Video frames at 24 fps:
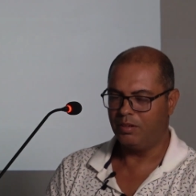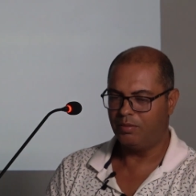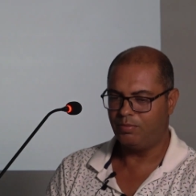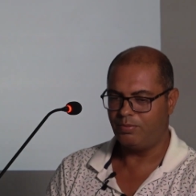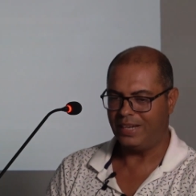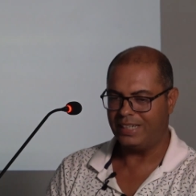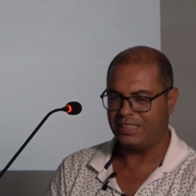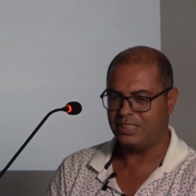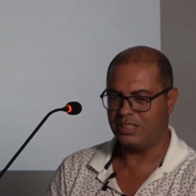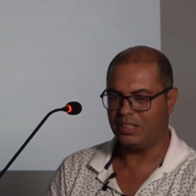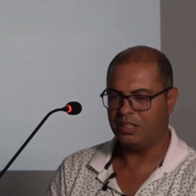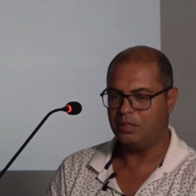
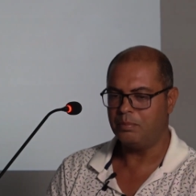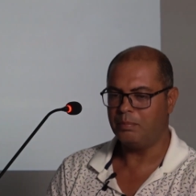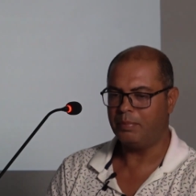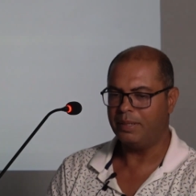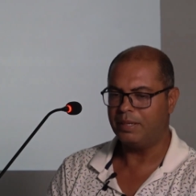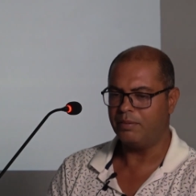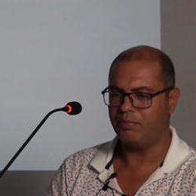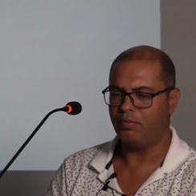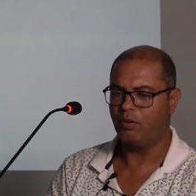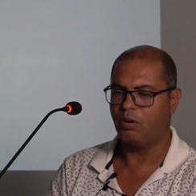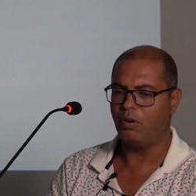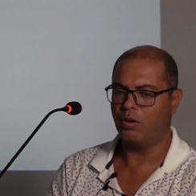fashion
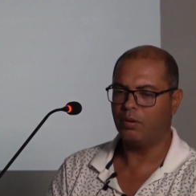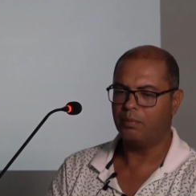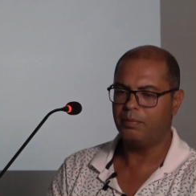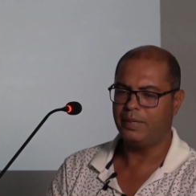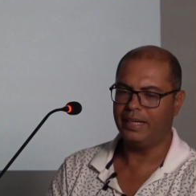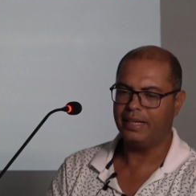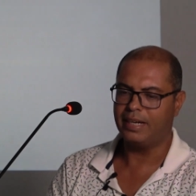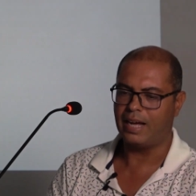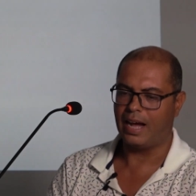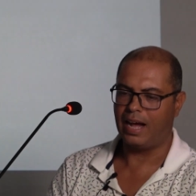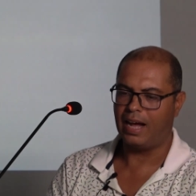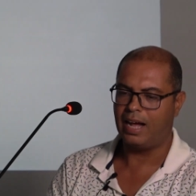
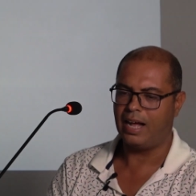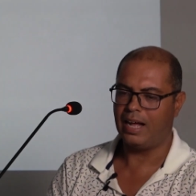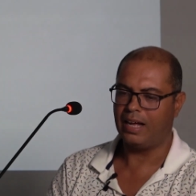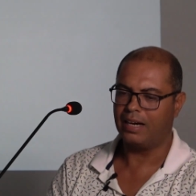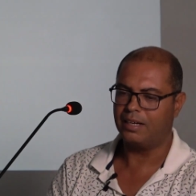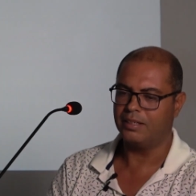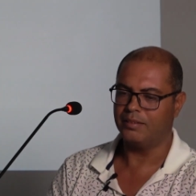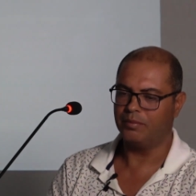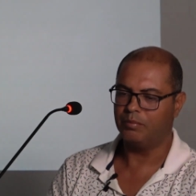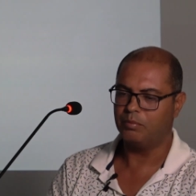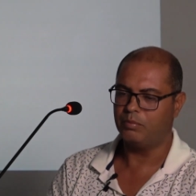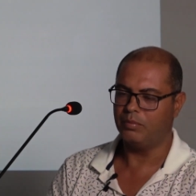performing
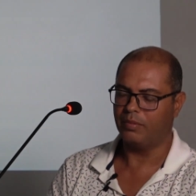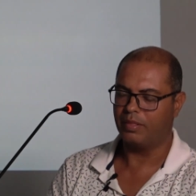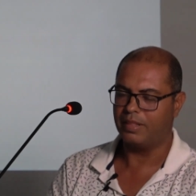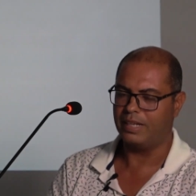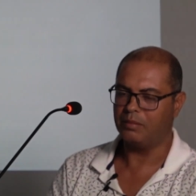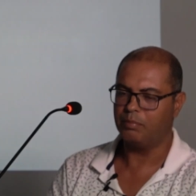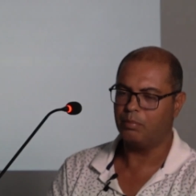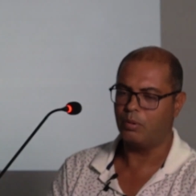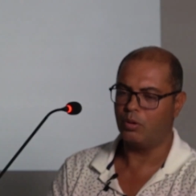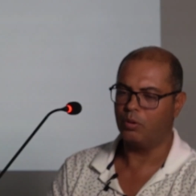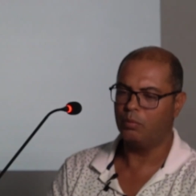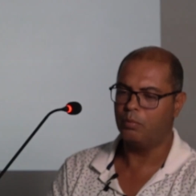art
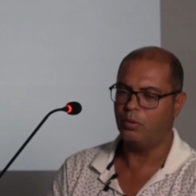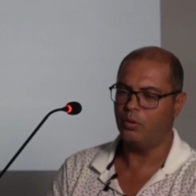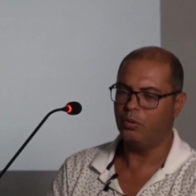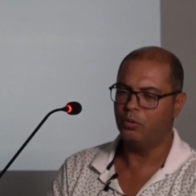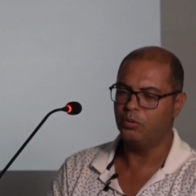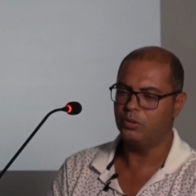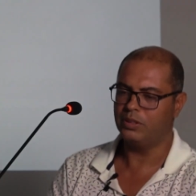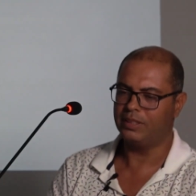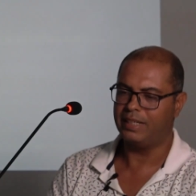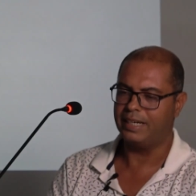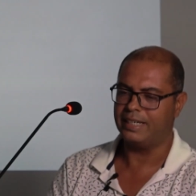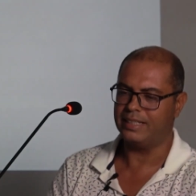that
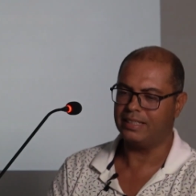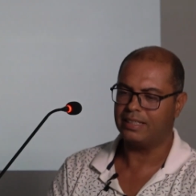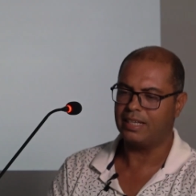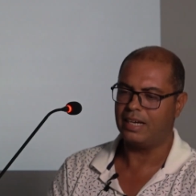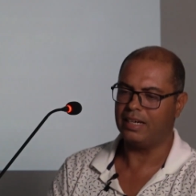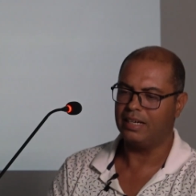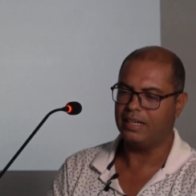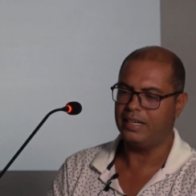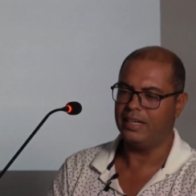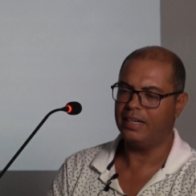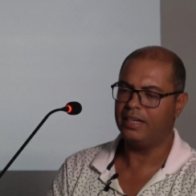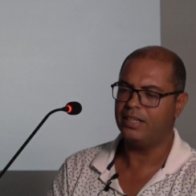promote
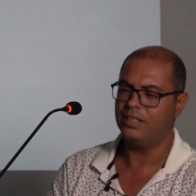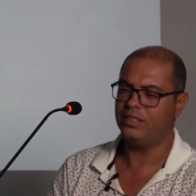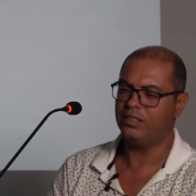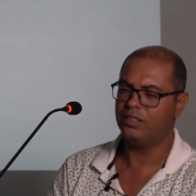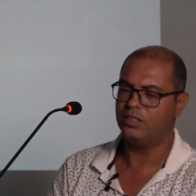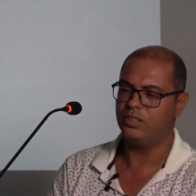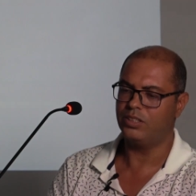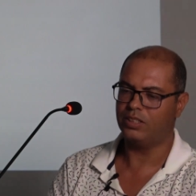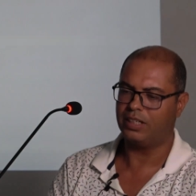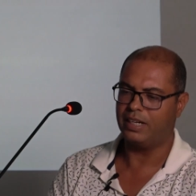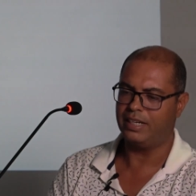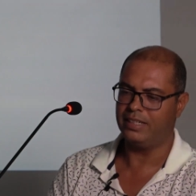textile
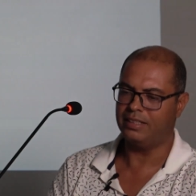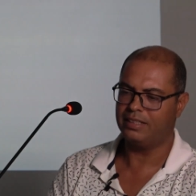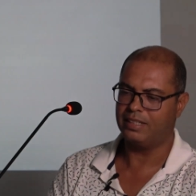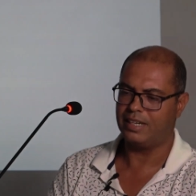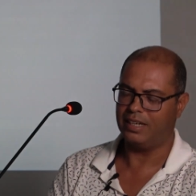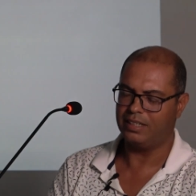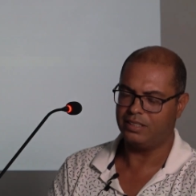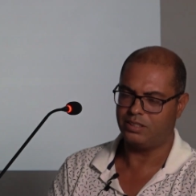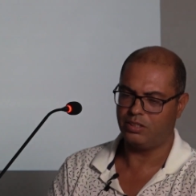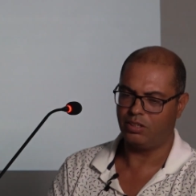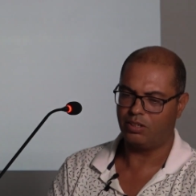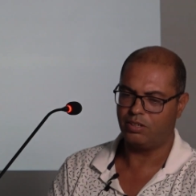heritage and
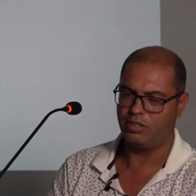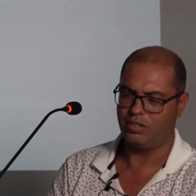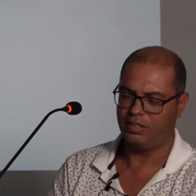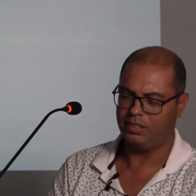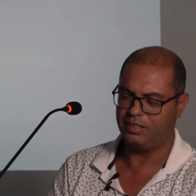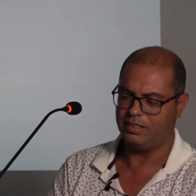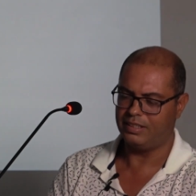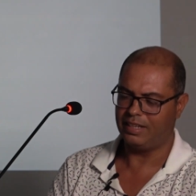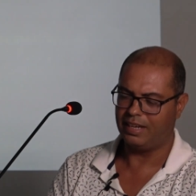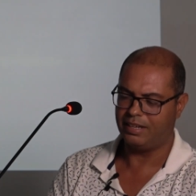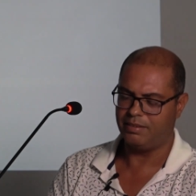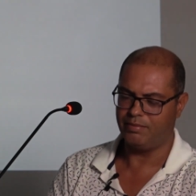
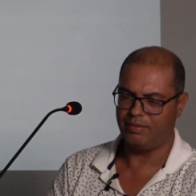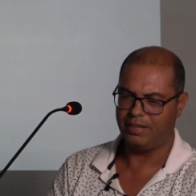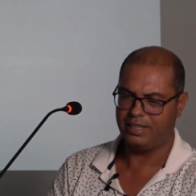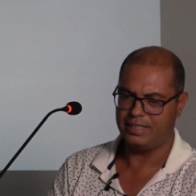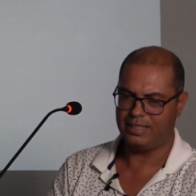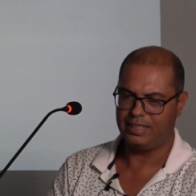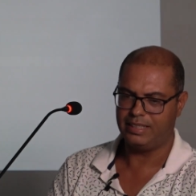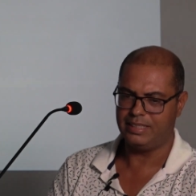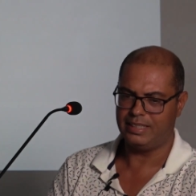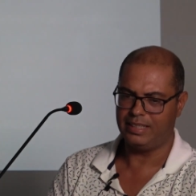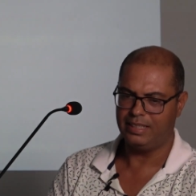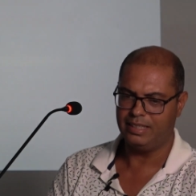cultural
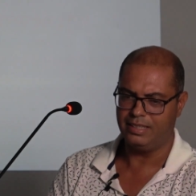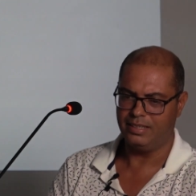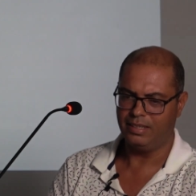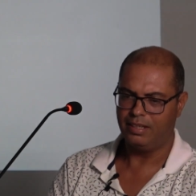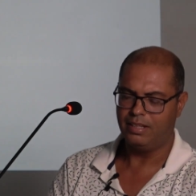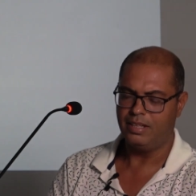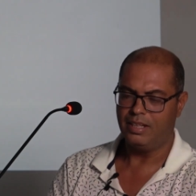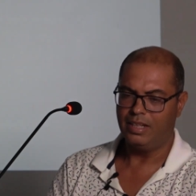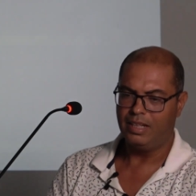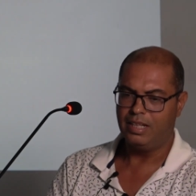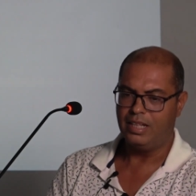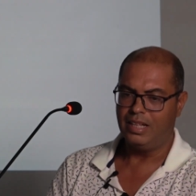diversity.
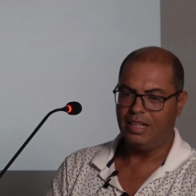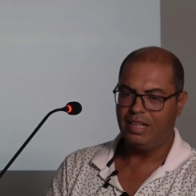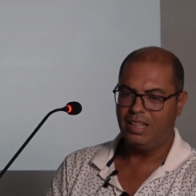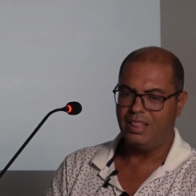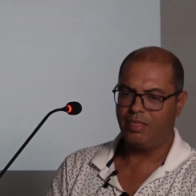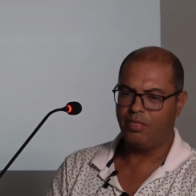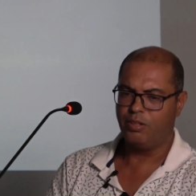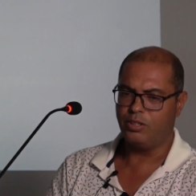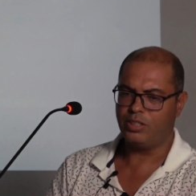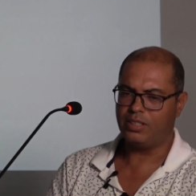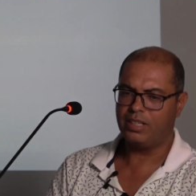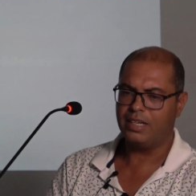
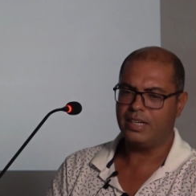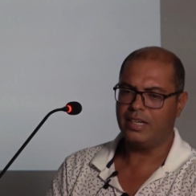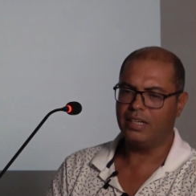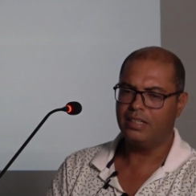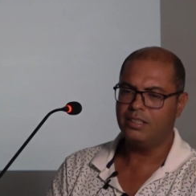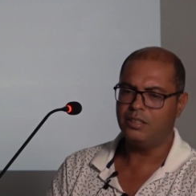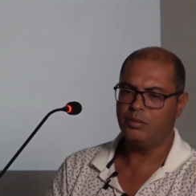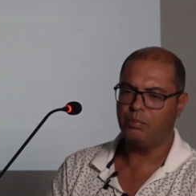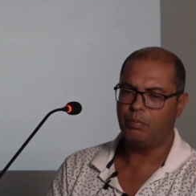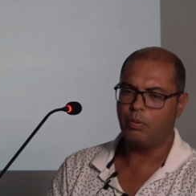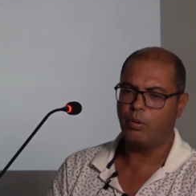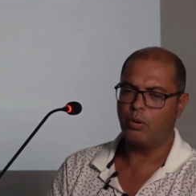The
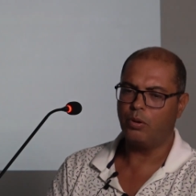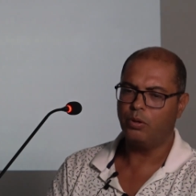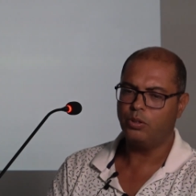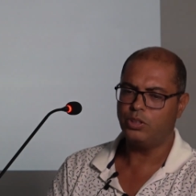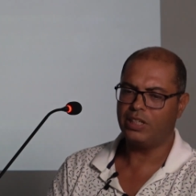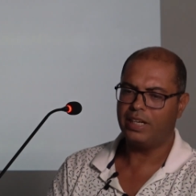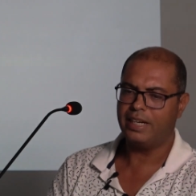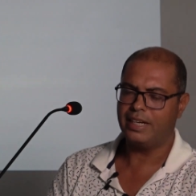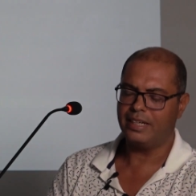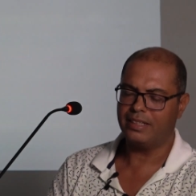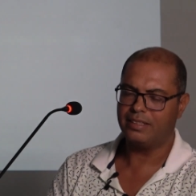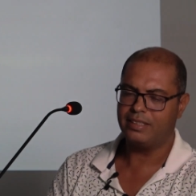second
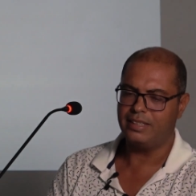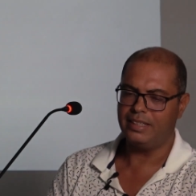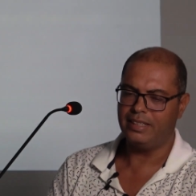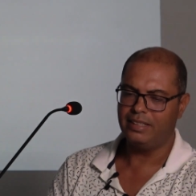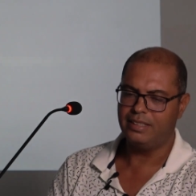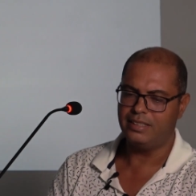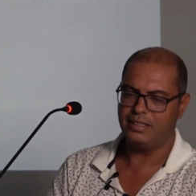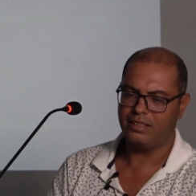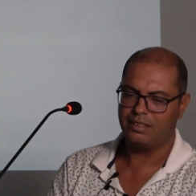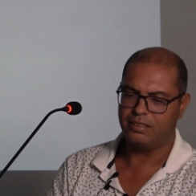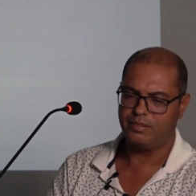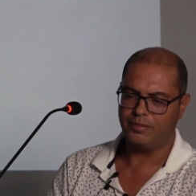project
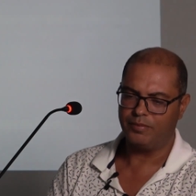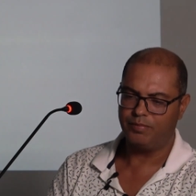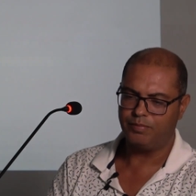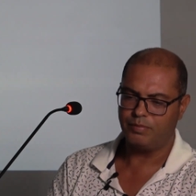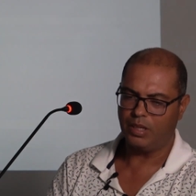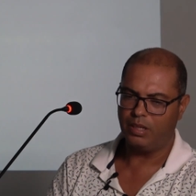is